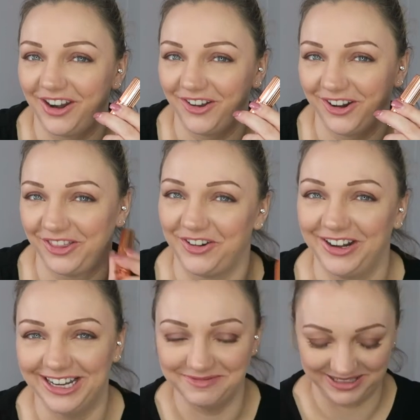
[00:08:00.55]
they're not going to throw
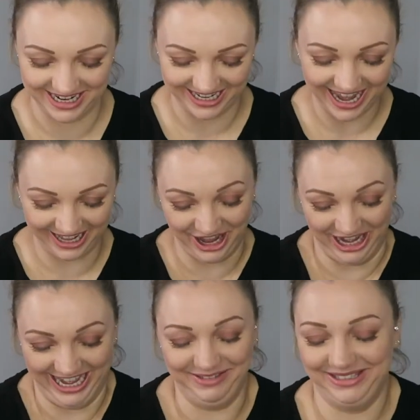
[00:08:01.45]
in a lipstick. And I
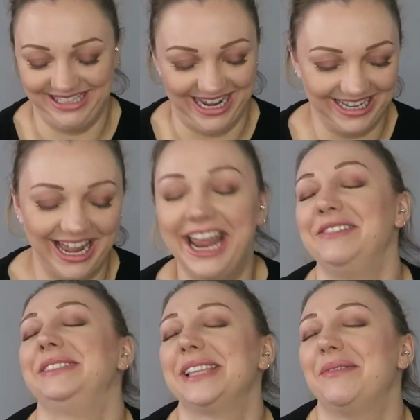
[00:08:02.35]
got lipstick.
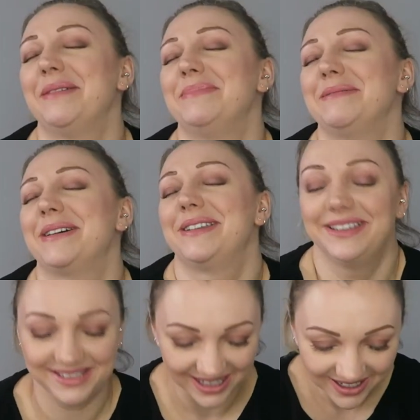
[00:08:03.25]
I'm so happy about
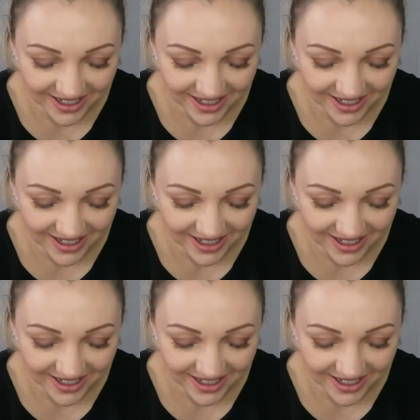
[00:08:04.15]
it.